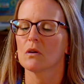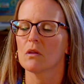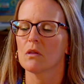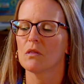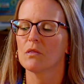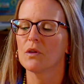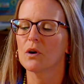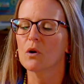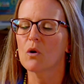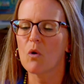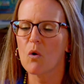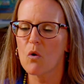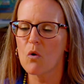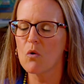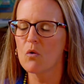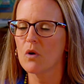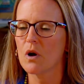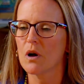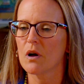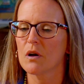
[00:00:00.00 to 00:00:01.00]
The
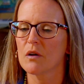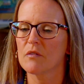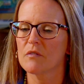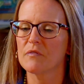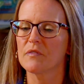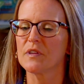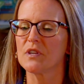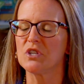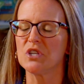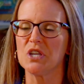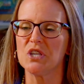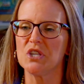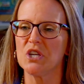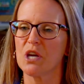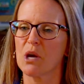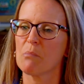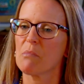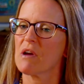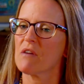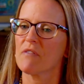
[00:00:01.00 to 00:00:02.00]
goal of the
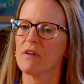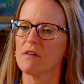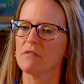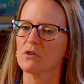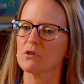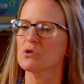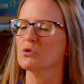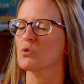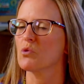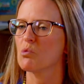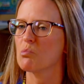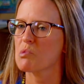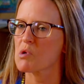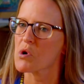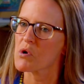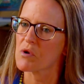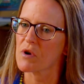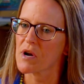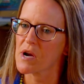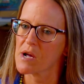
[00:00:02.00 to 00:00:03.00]
GGMF after school
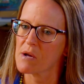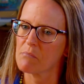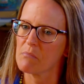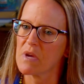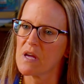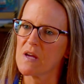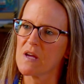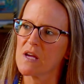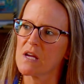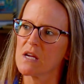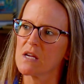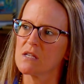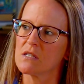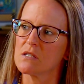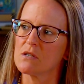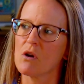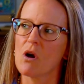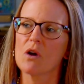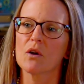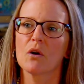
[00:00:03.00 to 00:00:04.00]
program
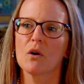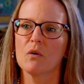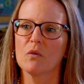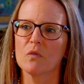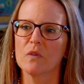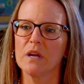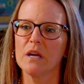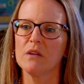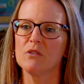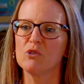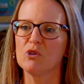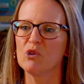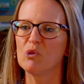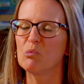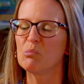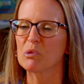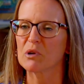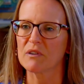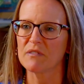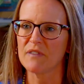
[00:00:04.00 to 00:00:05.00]
is not only
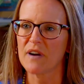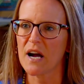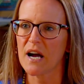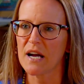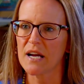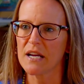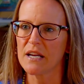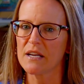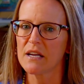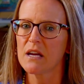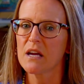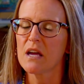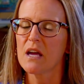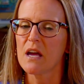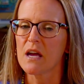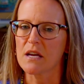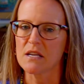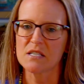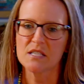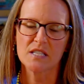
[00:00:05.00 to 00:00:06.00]
to provide
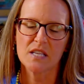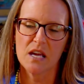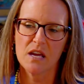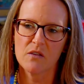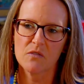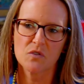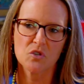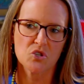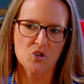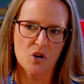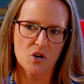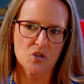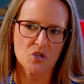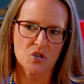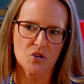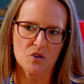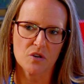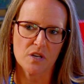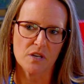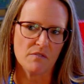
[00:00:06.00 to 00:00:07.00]
a safe,
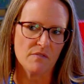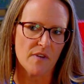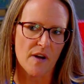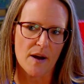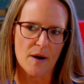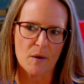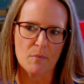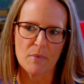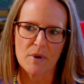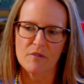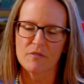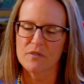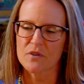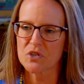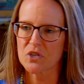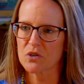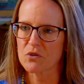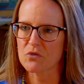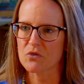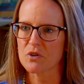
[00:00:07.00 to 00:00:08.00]
structured environment for
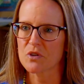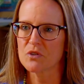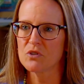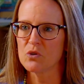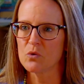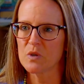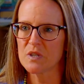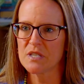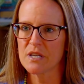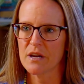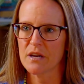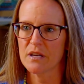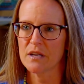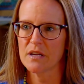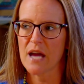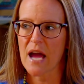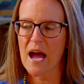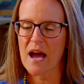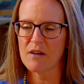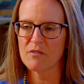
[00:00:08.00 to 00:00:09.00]
children to
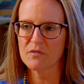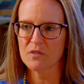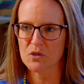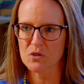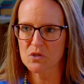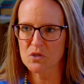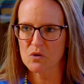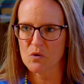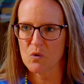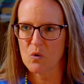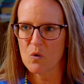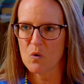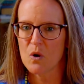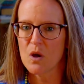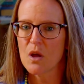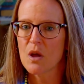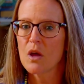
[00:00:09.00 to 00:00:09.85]
attend after school,